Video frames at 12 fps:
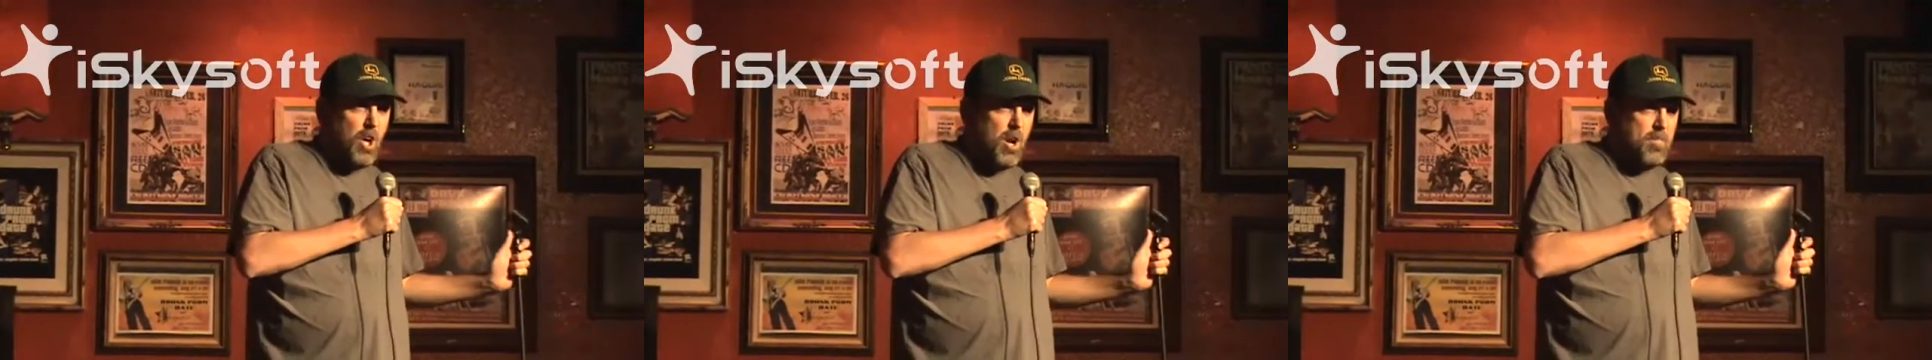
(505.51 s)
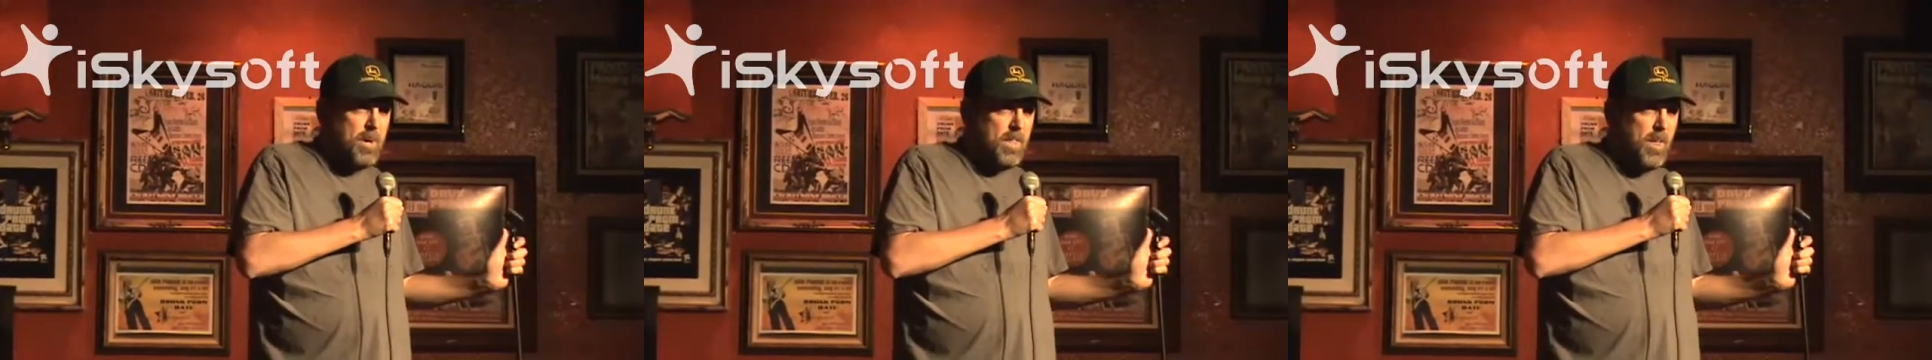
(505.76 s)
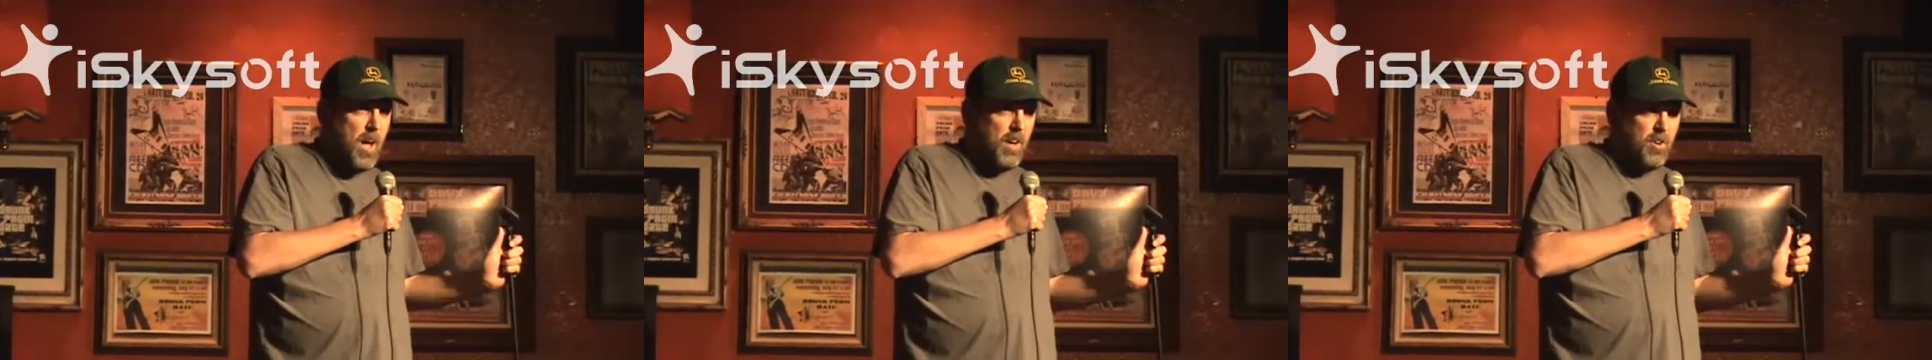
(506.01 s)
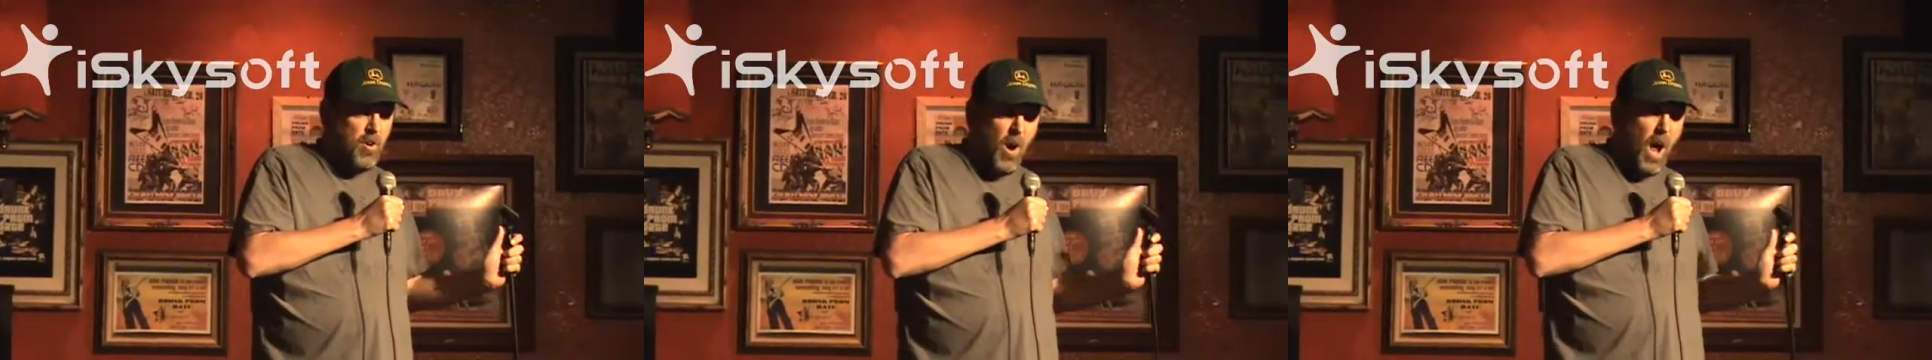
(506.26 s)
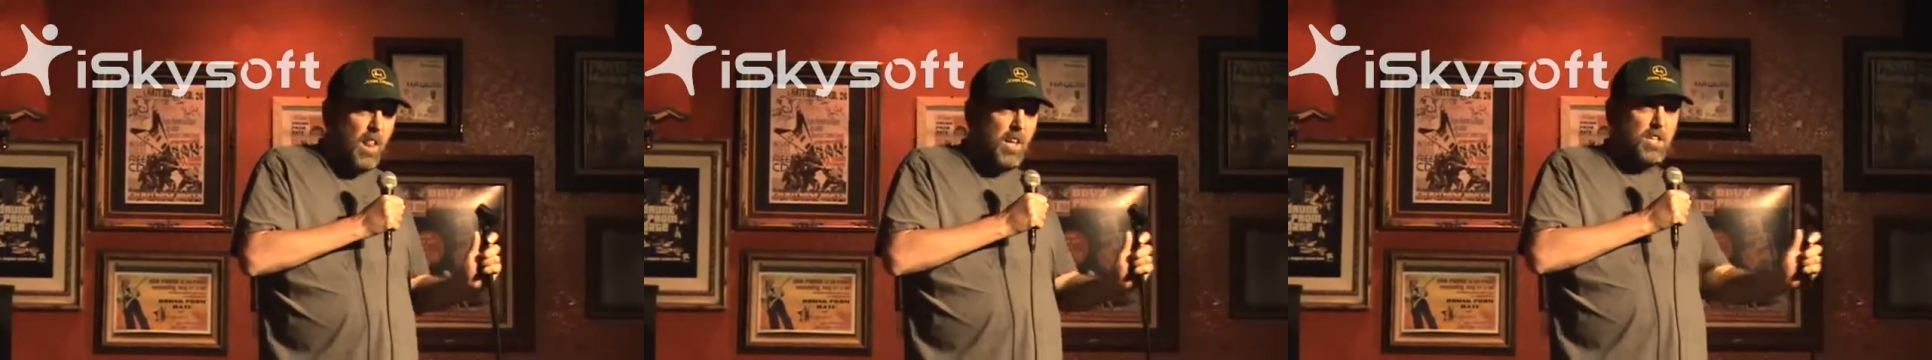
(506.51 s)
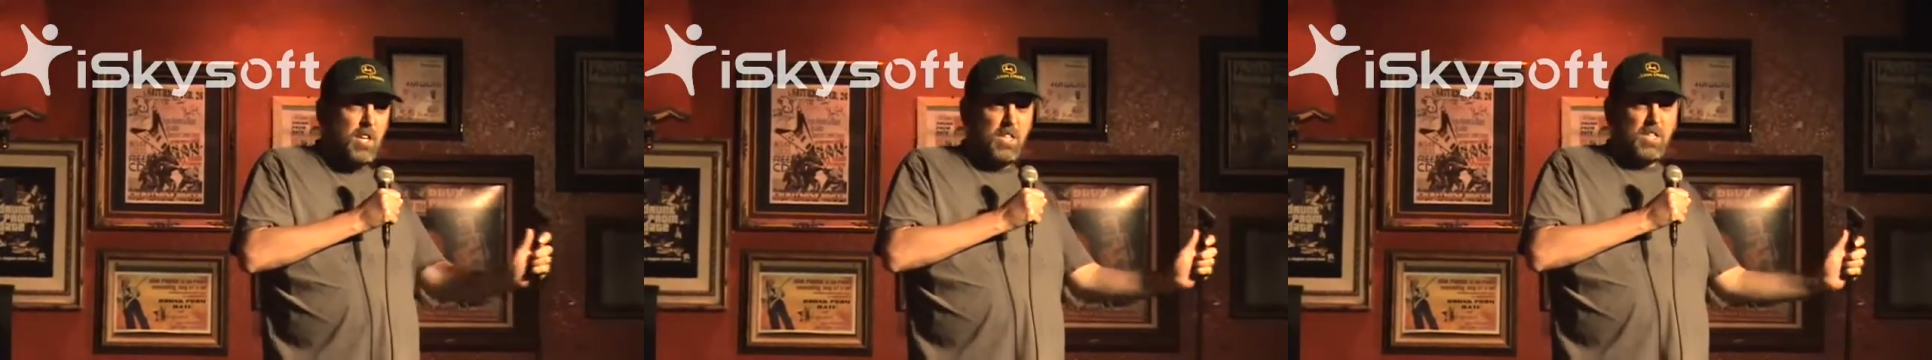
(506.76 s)
going to be the
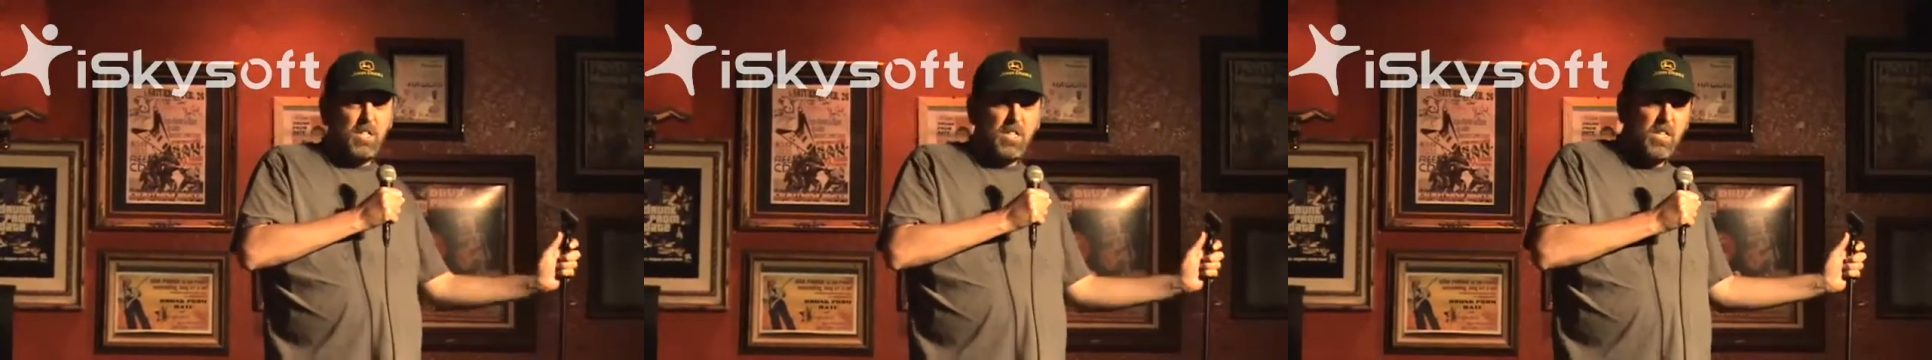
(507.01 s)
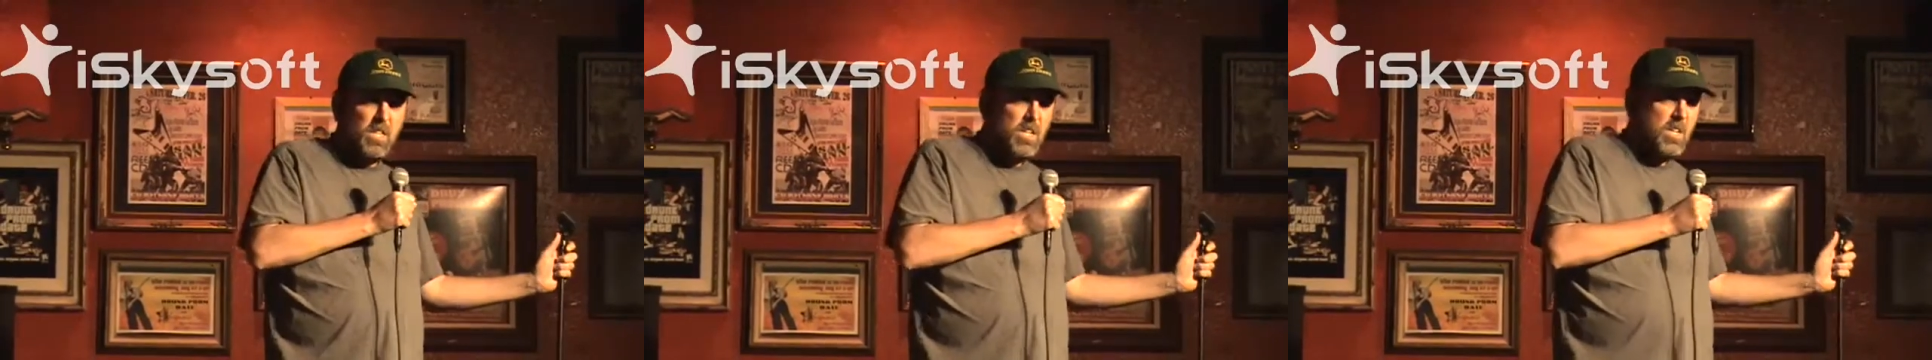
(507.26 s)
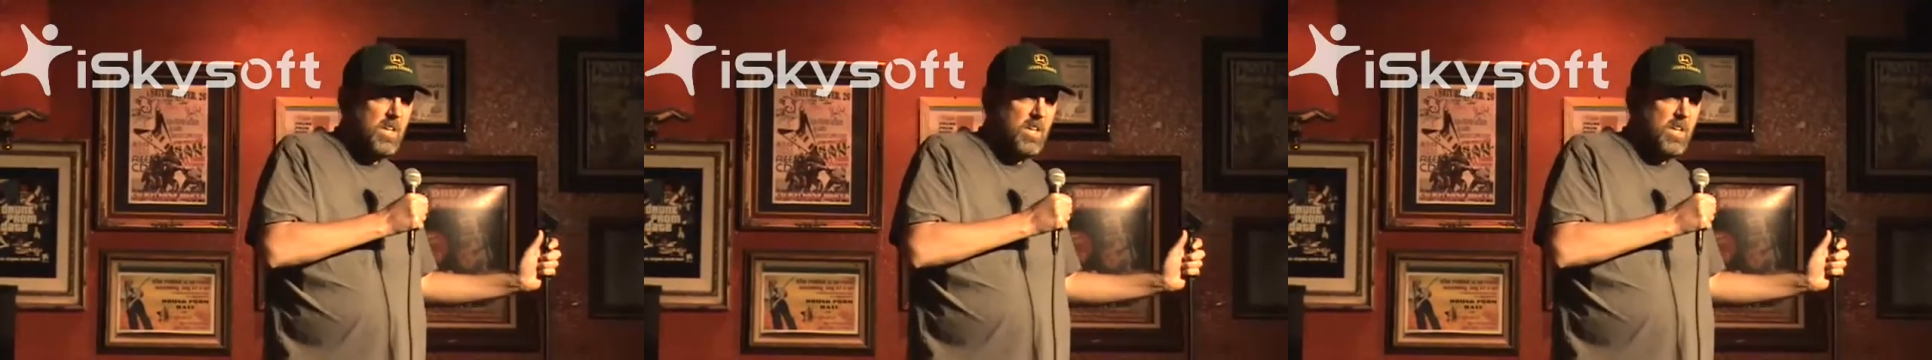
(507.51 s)
neurologist?